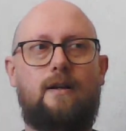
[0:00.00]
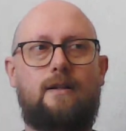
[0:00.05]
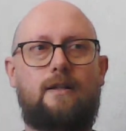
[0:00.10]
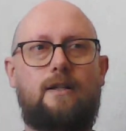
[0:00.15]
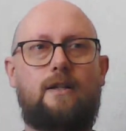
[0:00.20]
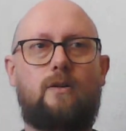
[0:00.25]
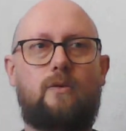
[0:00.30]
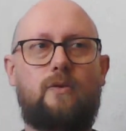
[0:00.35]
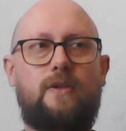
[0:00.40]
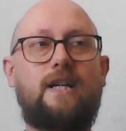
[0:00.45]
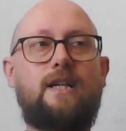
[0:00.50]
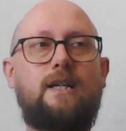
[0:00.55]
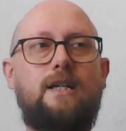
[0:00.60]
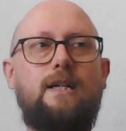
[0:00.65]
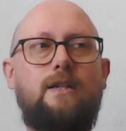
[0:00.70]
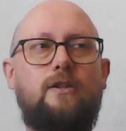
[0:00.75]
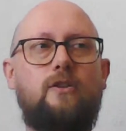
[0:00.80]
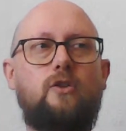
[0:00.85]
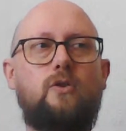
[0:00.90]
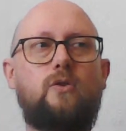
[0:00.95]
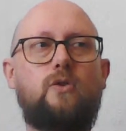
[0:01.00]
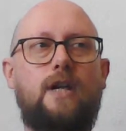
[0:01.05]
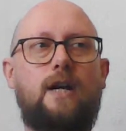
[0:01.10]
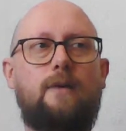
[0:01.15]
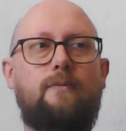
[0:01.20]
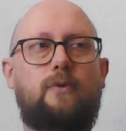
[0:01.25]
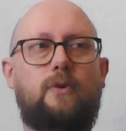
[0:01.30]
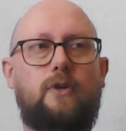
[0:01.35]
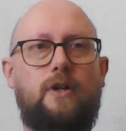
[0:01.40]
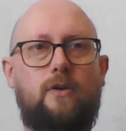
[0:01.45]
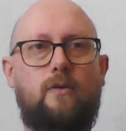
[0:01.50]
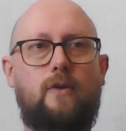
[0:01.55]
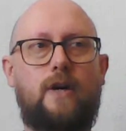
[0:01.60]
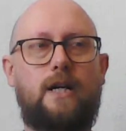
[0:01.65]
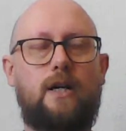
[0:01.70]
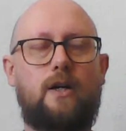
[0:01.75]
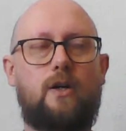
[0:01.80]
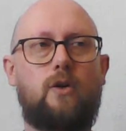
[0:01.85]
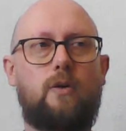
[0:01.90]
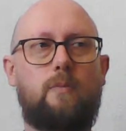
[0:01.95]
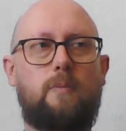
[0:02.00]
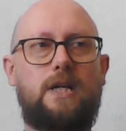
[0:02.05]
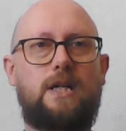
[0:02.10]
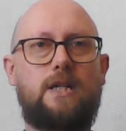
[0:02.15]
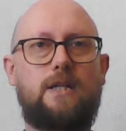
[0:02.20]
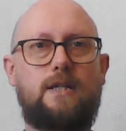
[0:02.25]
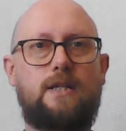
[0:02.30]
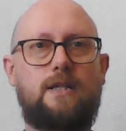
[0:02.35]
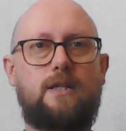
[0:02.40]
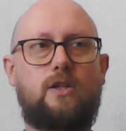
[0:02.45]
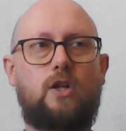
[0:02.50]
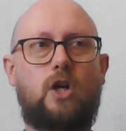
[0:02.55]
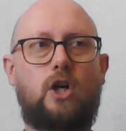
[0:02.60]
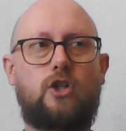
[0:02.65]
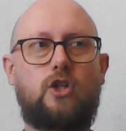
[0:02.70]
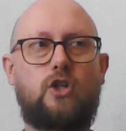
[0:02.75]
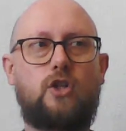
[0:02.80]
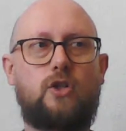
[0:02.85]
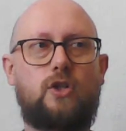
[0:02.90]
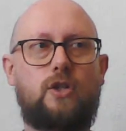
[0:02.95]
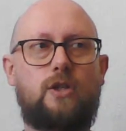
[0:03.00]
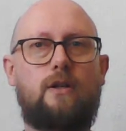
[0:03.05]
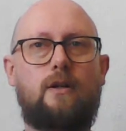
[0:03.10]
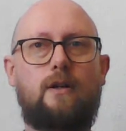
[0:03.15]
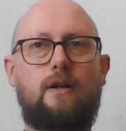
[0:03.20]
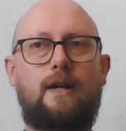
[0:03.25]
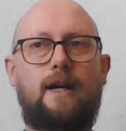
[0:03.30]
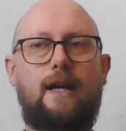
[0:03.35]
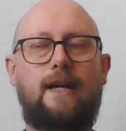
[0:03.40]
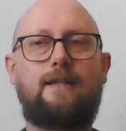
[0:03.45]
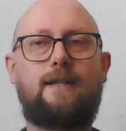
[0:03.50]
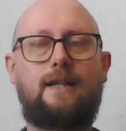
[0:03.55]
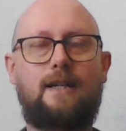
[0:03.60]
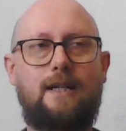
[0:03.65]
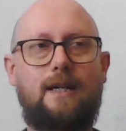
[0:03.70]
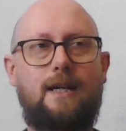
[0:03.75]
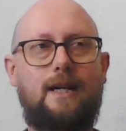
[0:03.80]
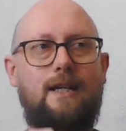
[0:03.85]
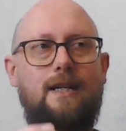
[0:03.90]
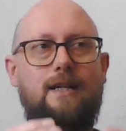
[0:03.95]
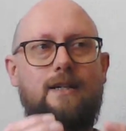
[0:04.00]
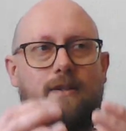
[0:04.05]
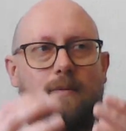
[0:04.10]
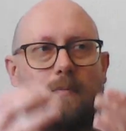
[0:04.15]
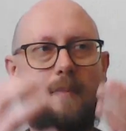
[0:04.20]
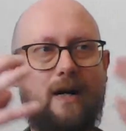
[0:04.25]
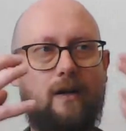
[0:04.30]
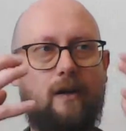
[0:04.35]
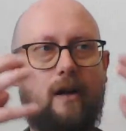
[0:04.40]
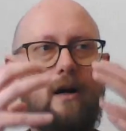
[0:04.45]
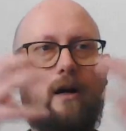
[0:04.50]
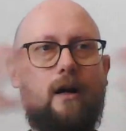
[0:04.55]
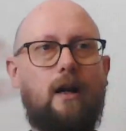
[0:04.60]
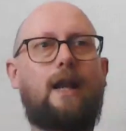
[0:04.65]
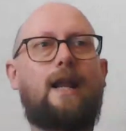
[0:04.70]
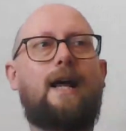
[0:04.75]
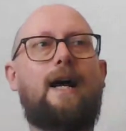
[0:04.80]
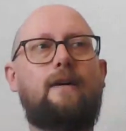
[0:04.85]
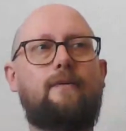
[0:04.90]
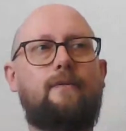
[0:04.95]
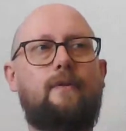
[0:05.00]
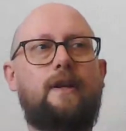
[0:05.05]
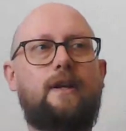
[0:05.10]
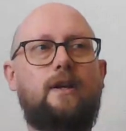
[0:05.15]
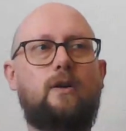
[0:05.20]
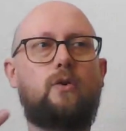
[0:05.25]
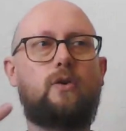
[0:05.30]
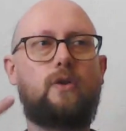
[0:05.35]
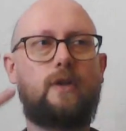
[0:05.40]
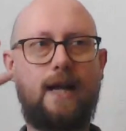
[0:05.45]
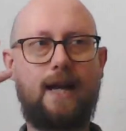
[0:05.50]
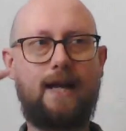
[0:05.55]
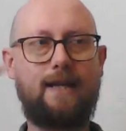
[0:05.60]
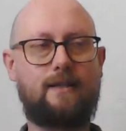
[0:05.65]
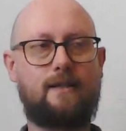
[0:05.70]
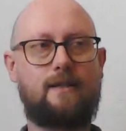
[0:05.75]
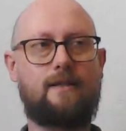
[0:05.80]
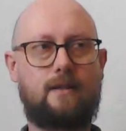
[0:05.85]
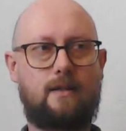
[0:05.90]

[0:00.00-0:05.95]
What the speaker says: they need to use that for the greater good because it's not just it is about our livelihood as a